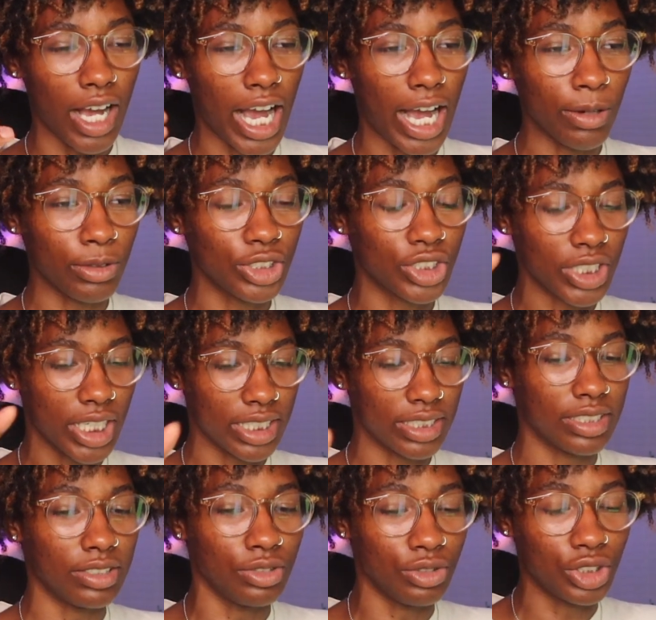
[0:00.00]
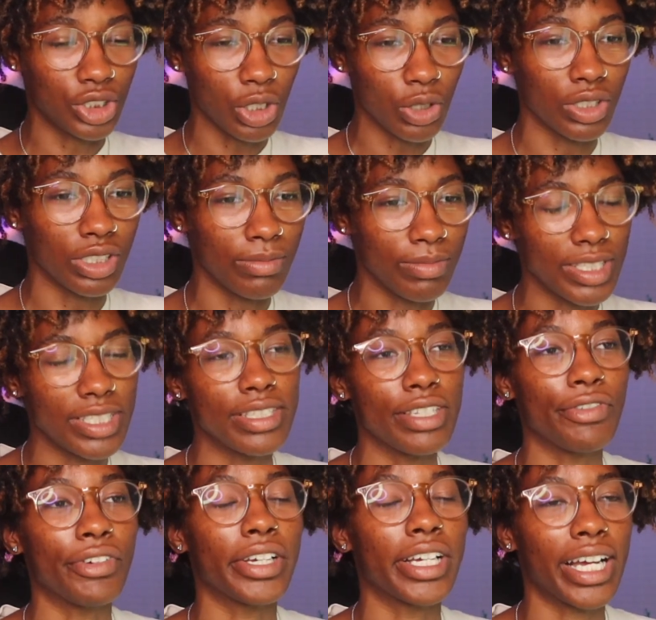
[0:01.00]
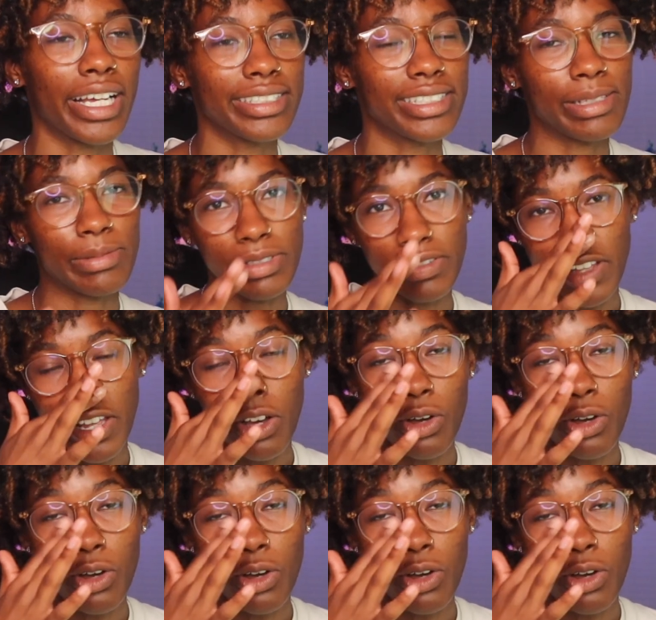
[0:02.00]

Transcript: I was trying to show him these different concepts of like,